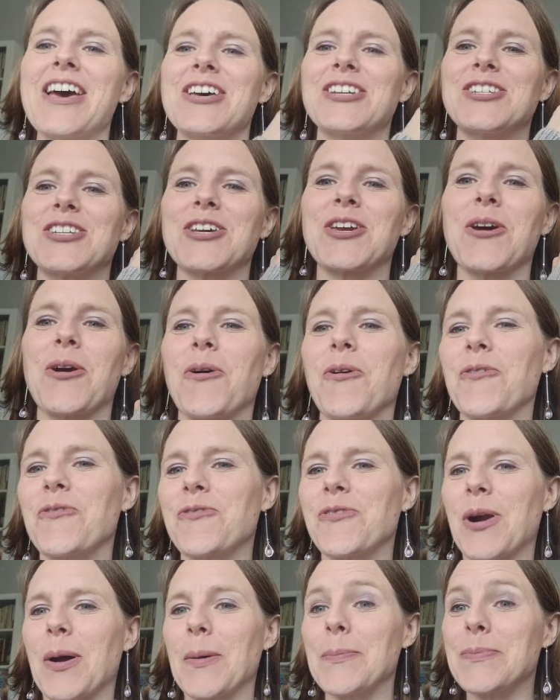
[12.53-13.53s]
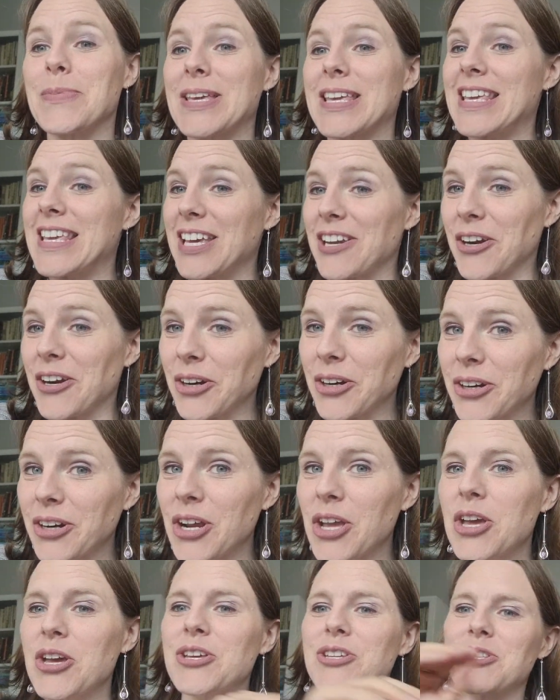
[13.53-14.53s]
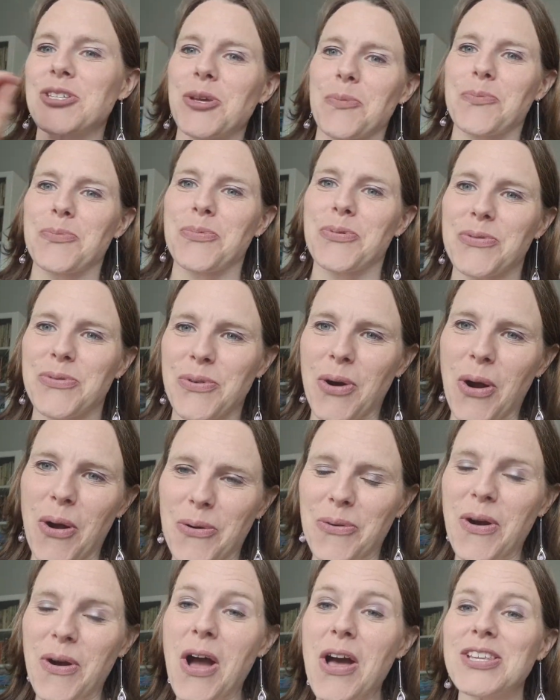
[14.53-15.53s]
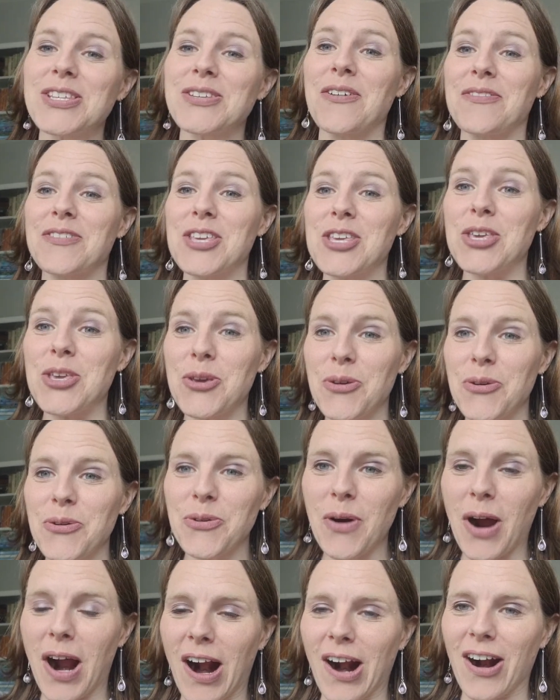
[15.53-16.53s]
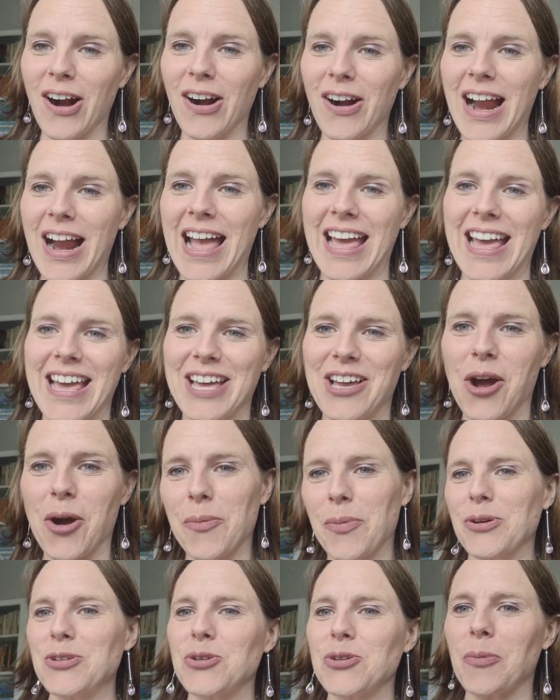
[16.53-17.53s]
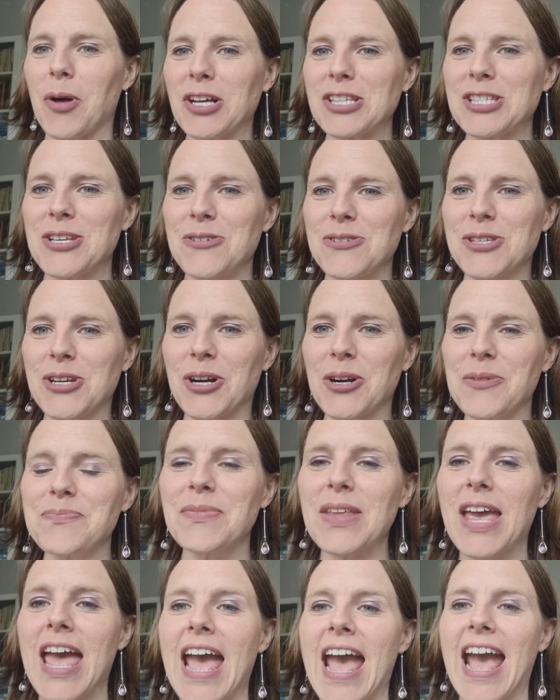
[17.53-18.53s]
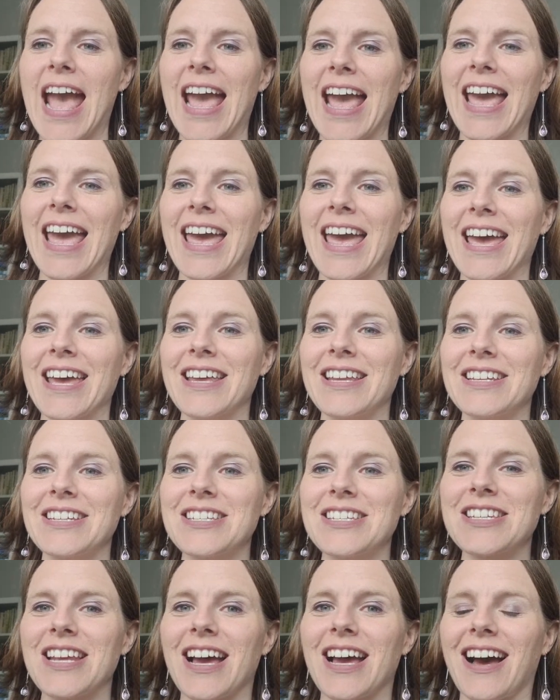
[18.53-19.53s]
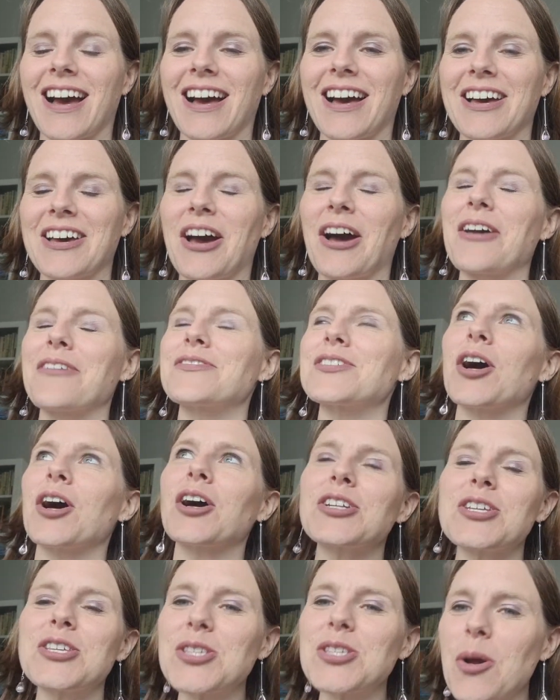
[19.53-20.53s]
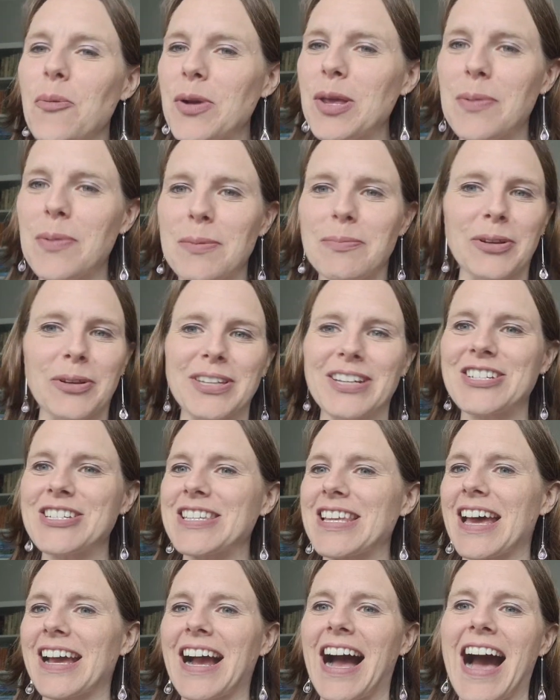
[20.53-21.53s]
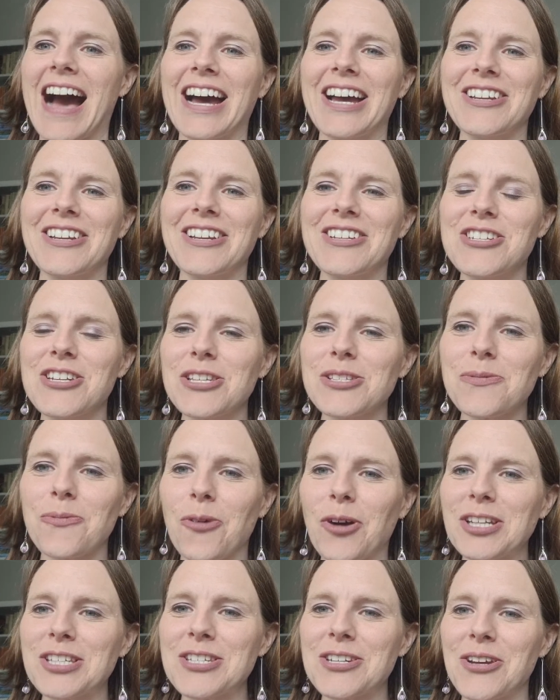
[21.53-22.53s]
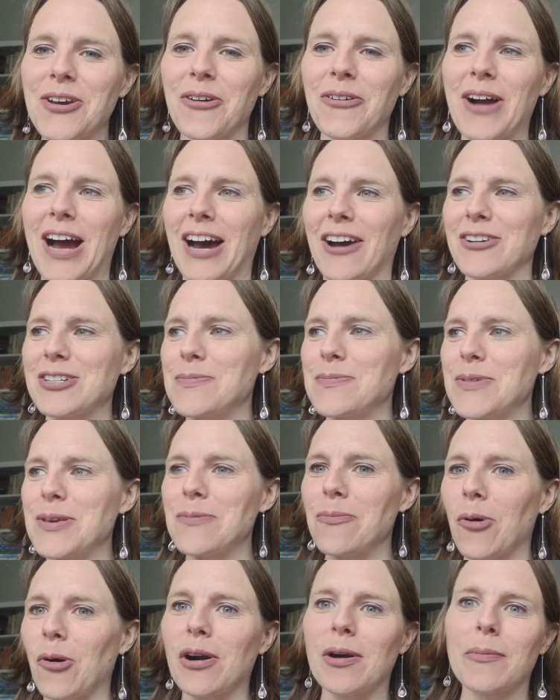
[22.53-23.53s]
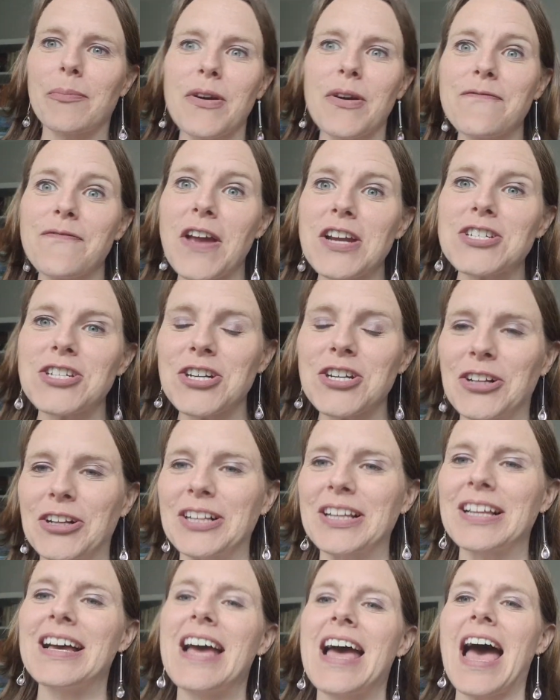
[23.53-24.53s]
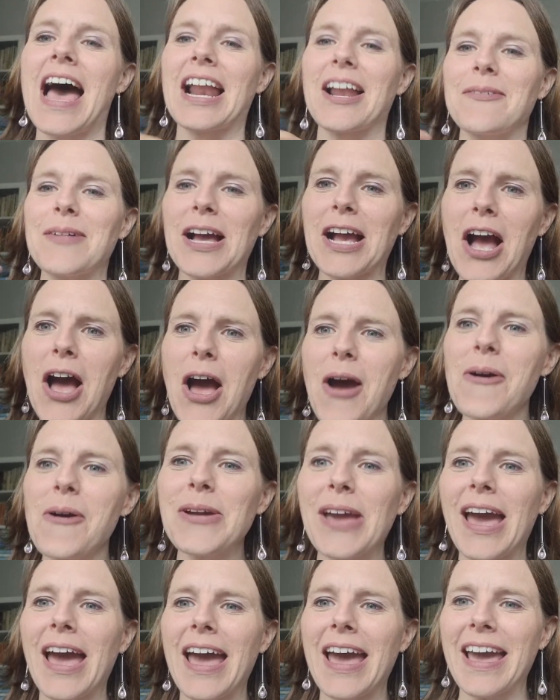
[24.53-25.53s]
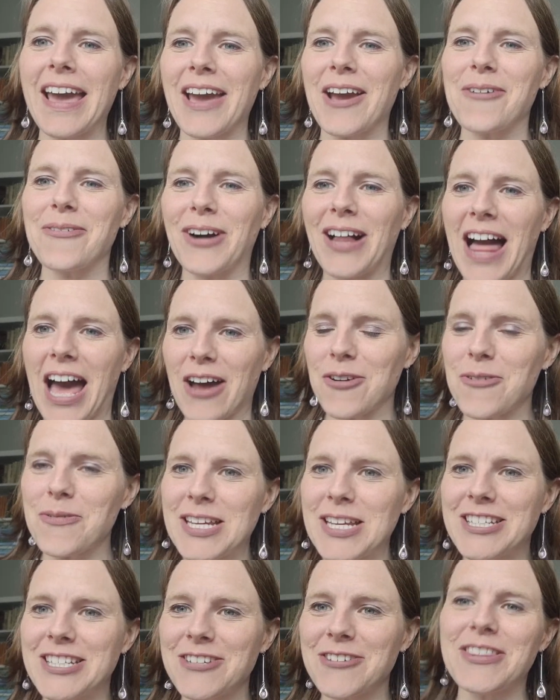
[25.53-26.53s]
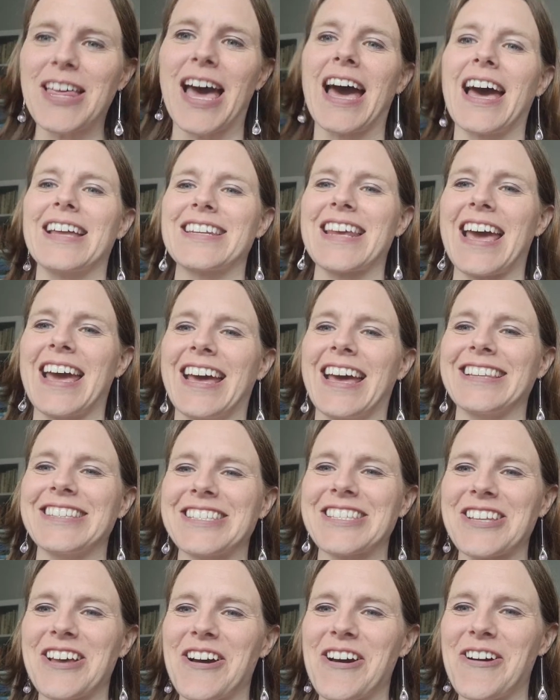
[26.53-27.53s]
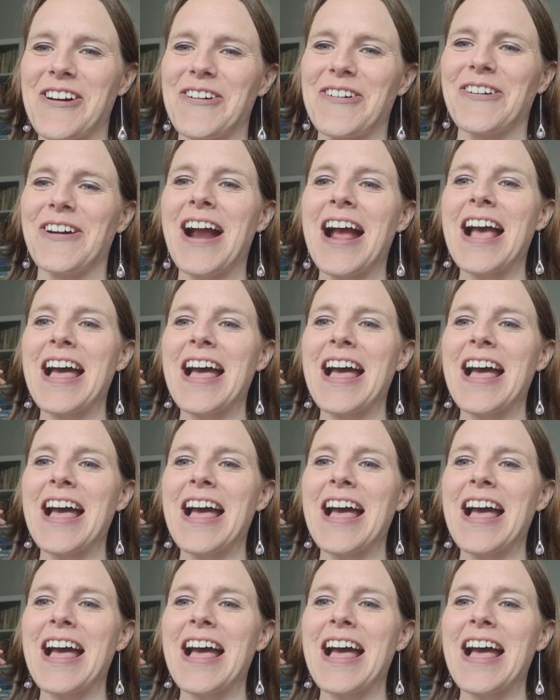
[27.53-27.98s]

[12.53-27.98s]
to go from beginner to pro. So if you are a Kobotoolbox user and I've talked to so many people and they're just like, I just want to know how to be more professional. And I'm like, okay, well, how do we do that? And so